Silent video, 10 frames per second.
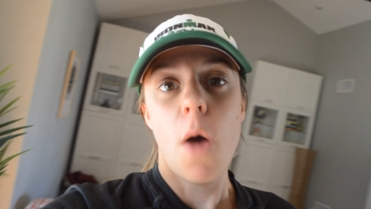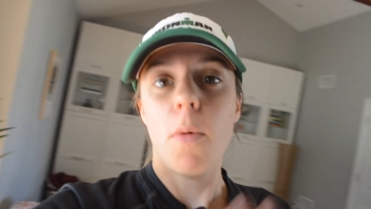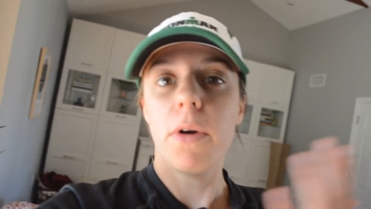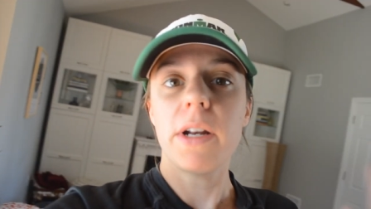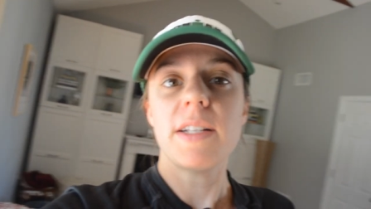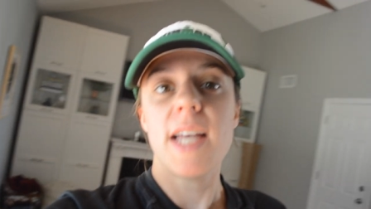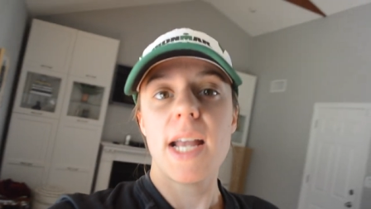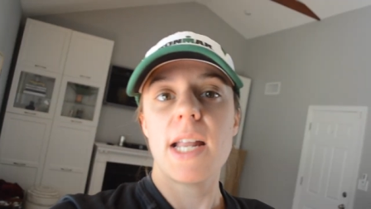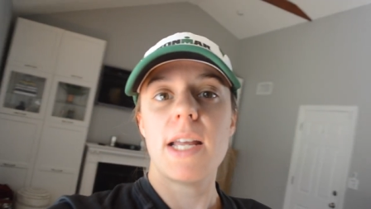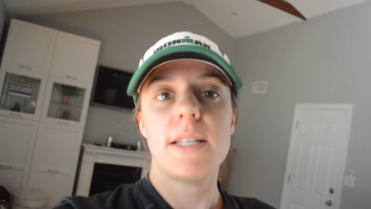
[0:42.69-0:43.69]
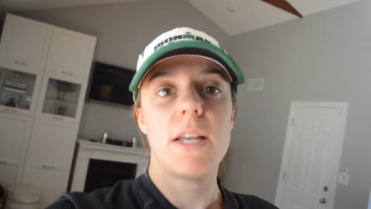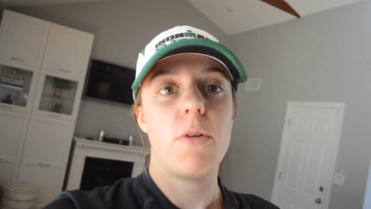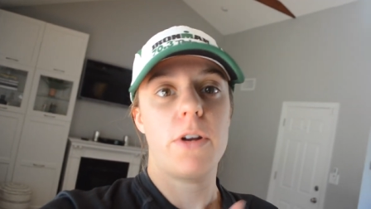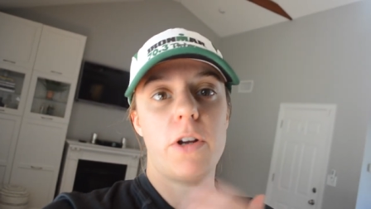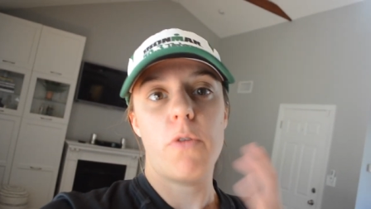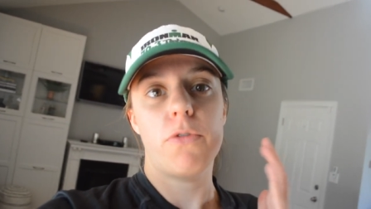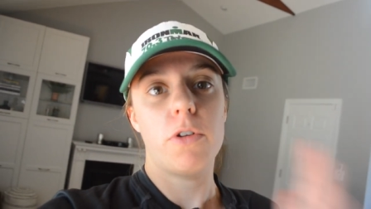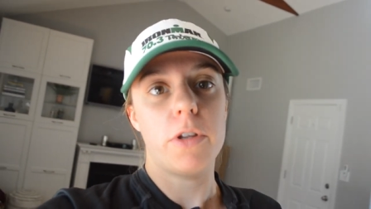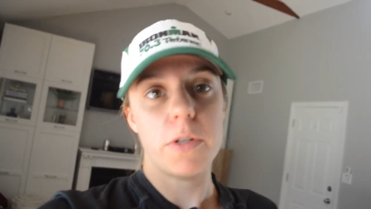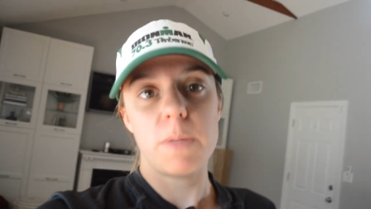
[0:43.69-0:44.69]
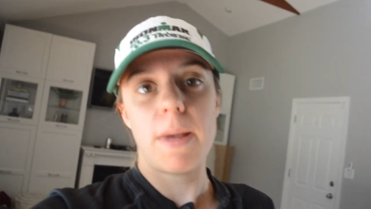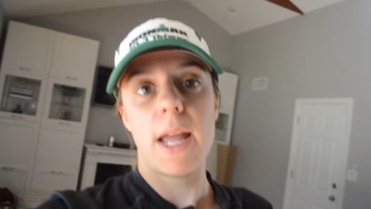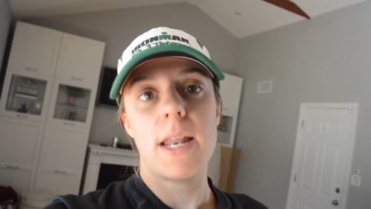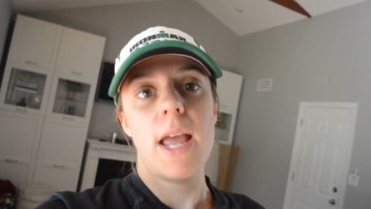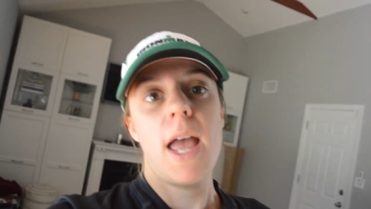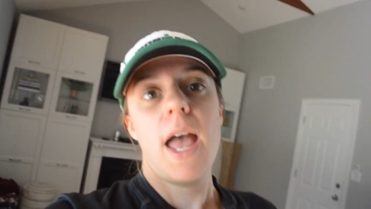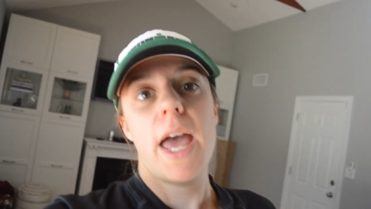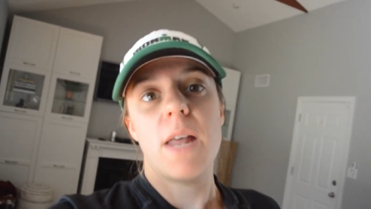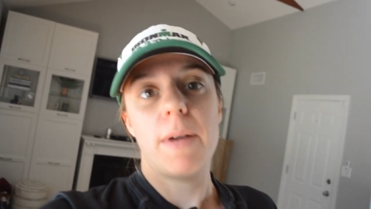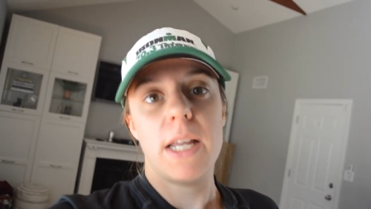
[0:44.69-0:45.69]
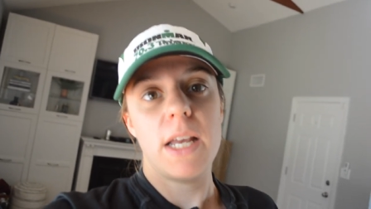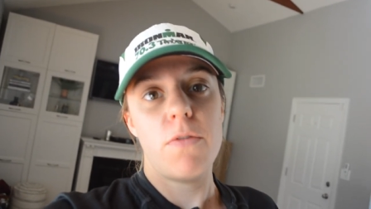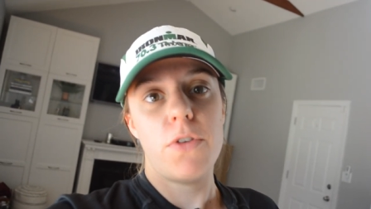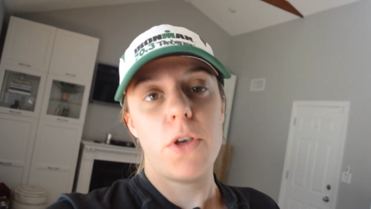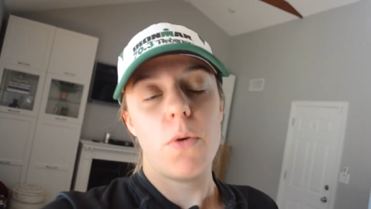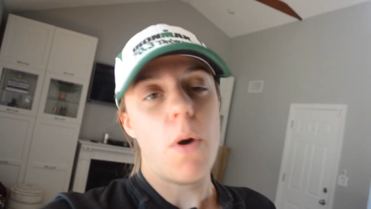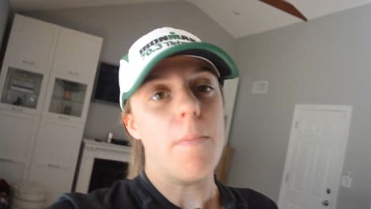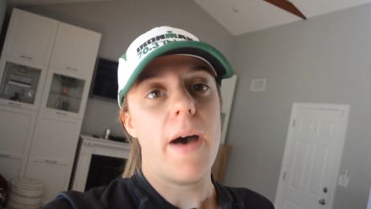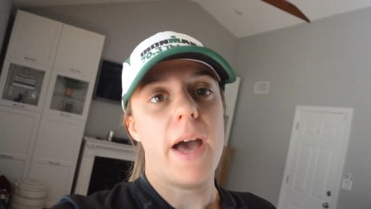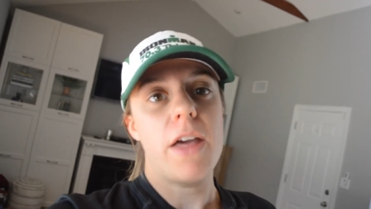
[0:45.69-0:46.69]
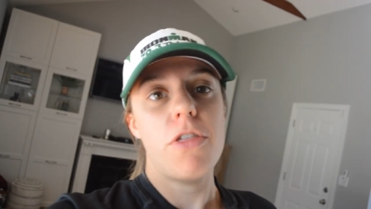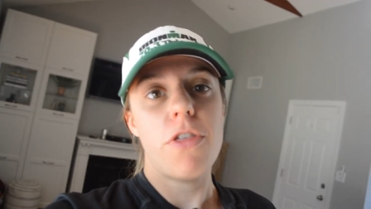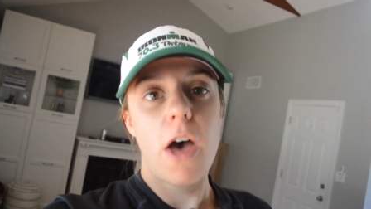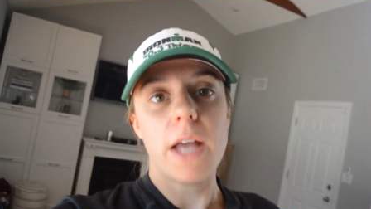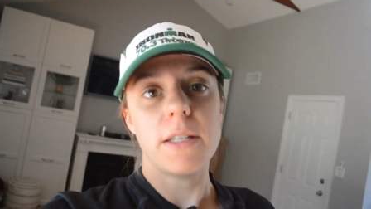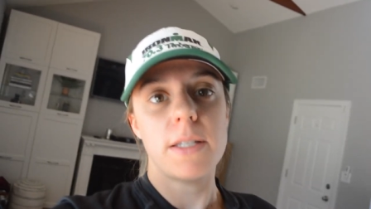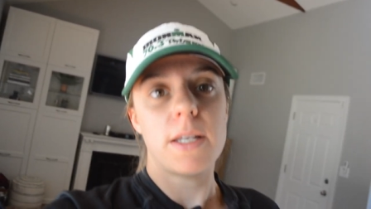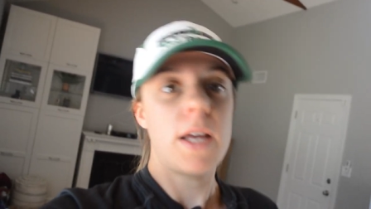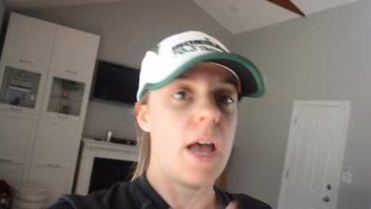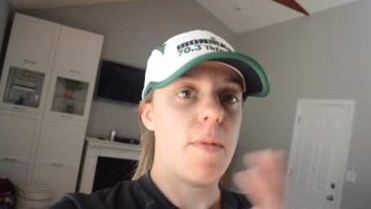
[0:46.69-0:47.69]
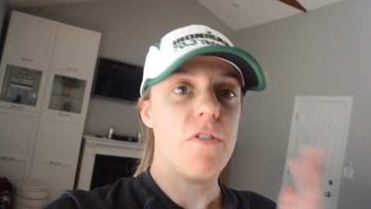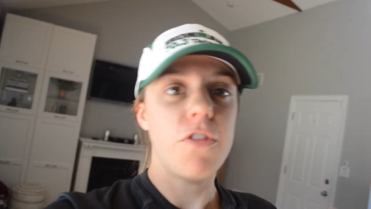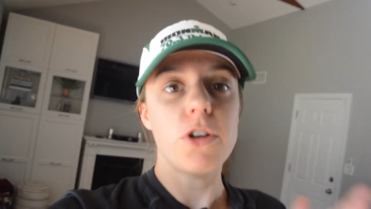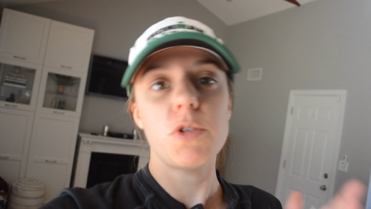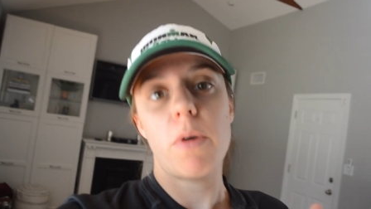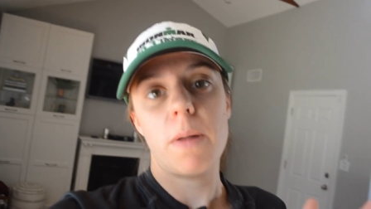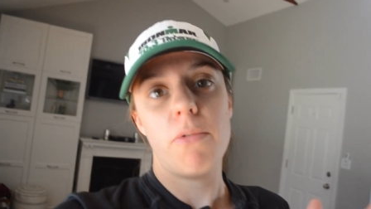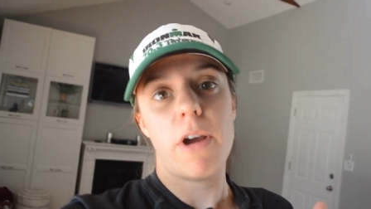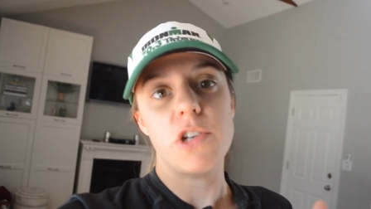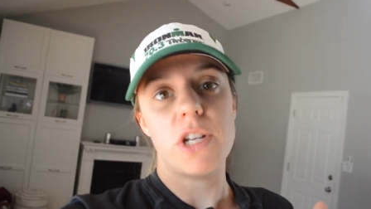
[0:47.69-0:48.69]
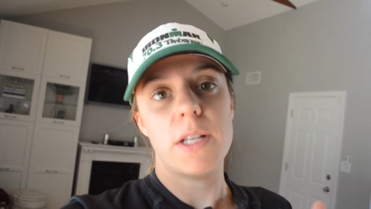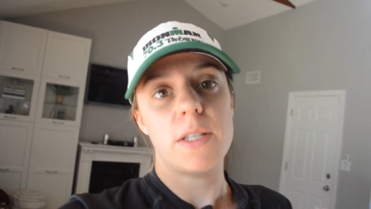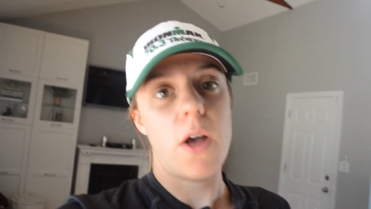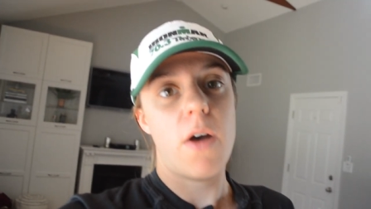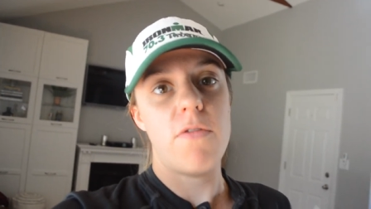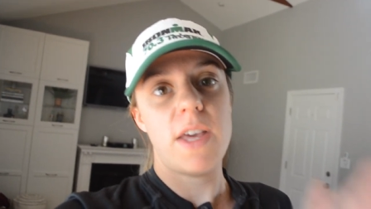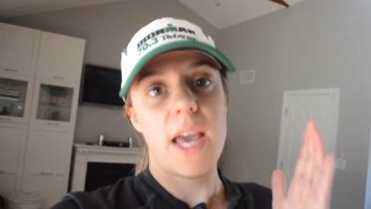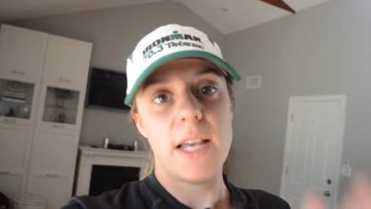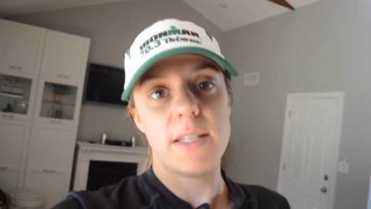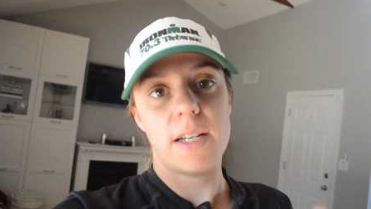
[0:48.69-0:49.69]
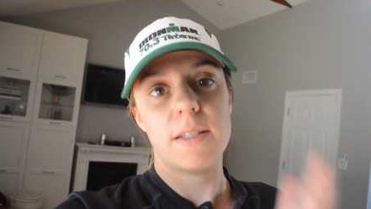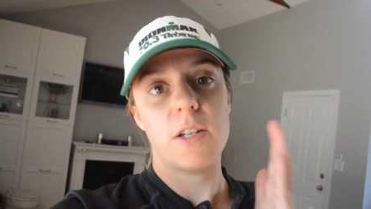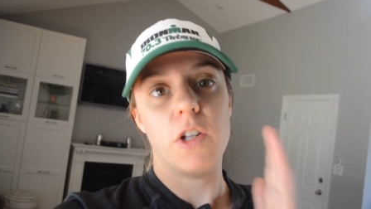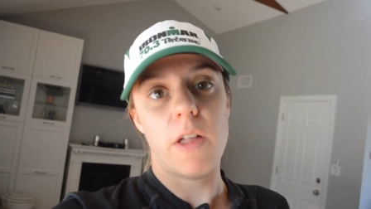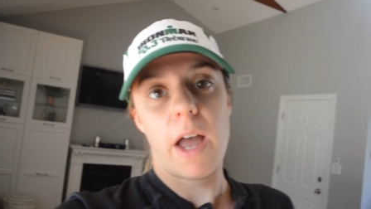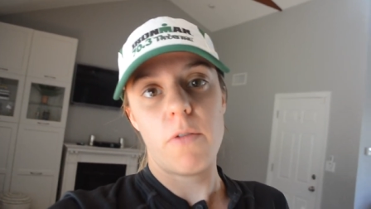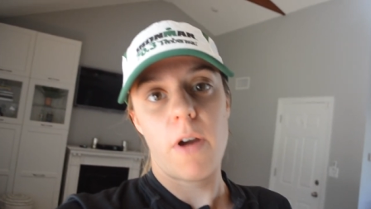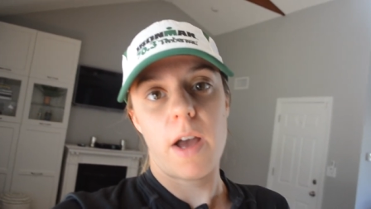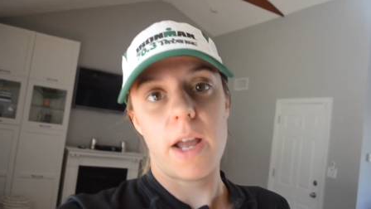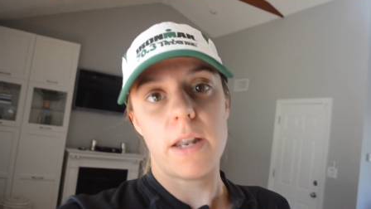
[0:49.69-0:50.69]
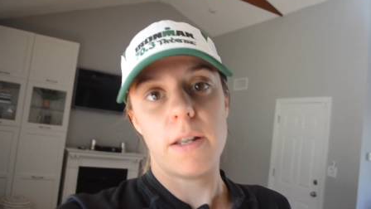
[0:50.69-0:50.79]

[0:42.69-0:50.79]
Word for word: We're gonna take it easy. We're gonna go for a little spin and I'm gonna give you my thoughts and my first run impressions of the ASICS GlideRide.